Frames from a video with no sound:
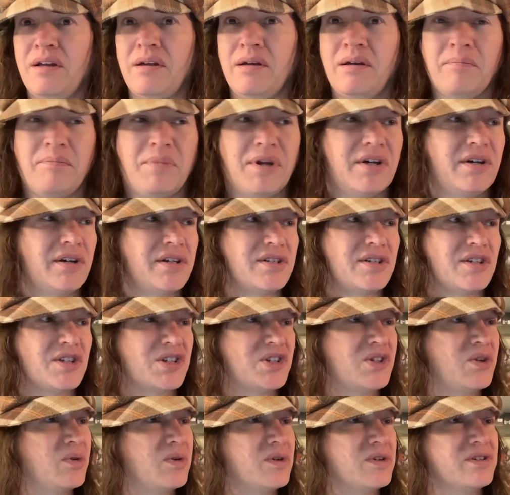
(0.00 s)
Because the
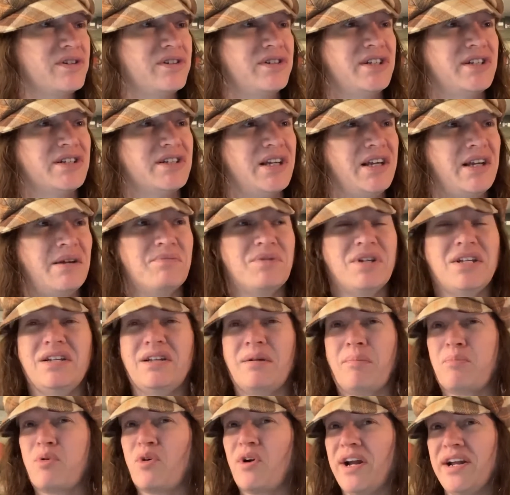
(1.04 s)
stores are just empty. The
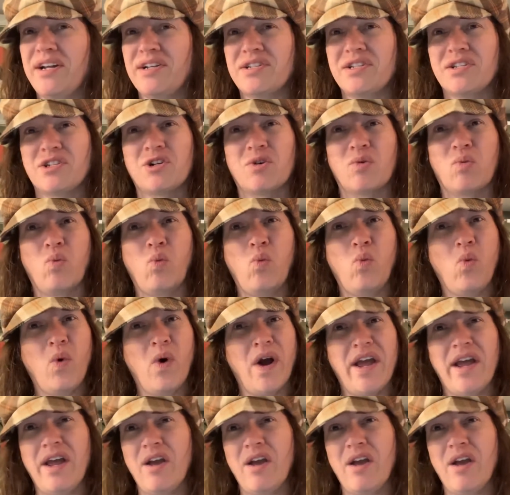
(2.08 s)
prices are way